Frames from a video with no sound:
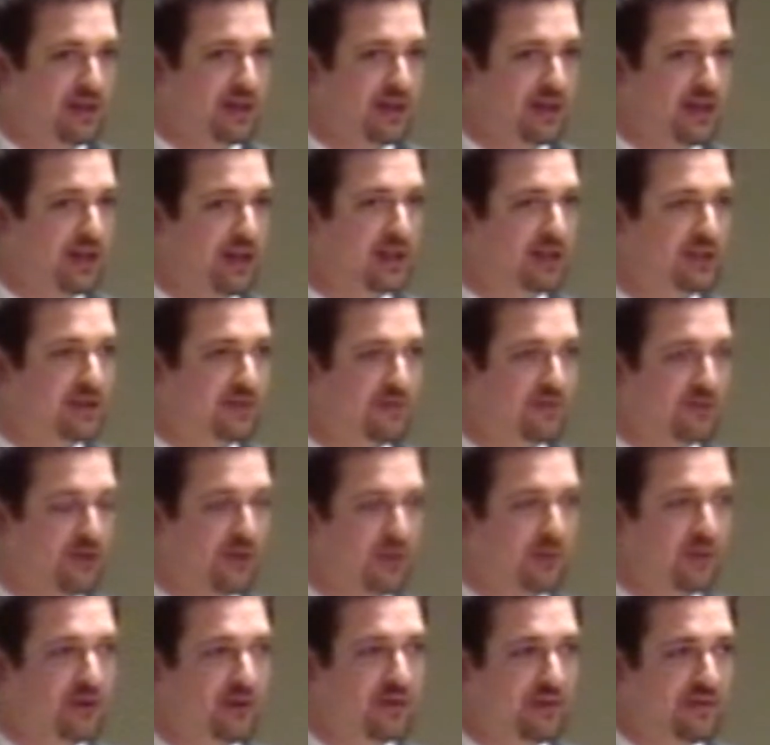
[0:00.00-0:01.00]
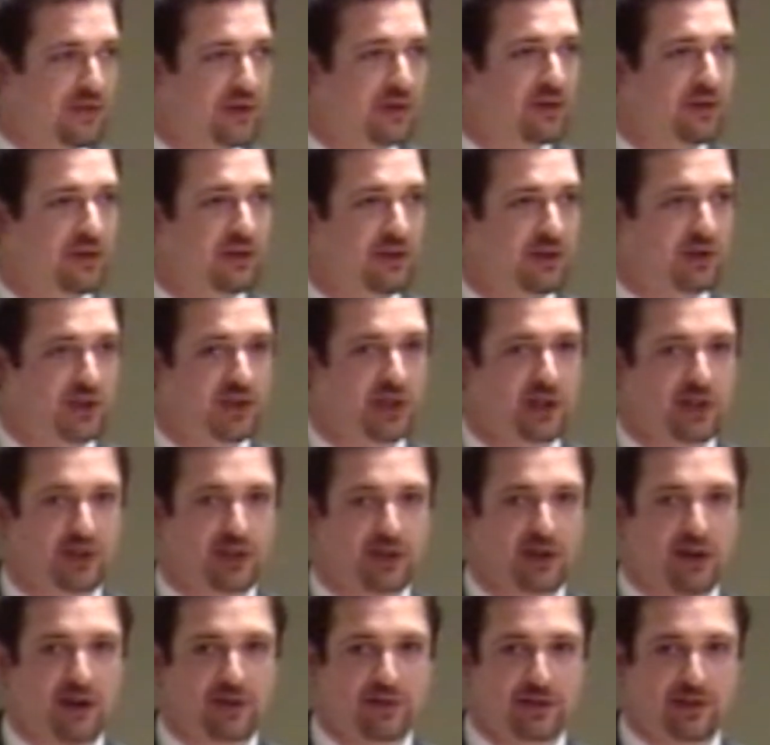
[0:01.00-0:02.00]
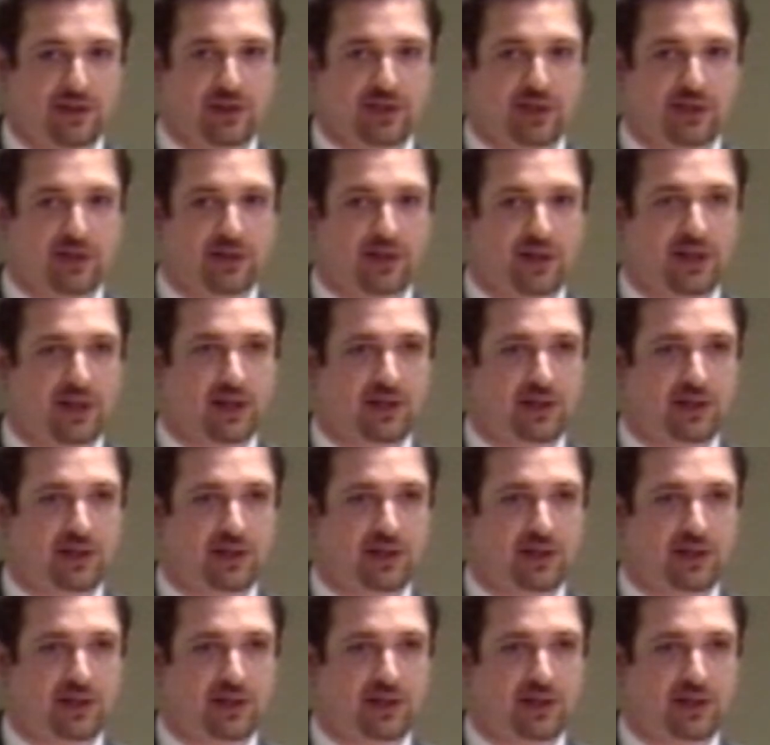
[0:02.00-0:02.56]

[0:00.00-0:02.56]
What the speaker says: And it's a formal review, and there's consultants,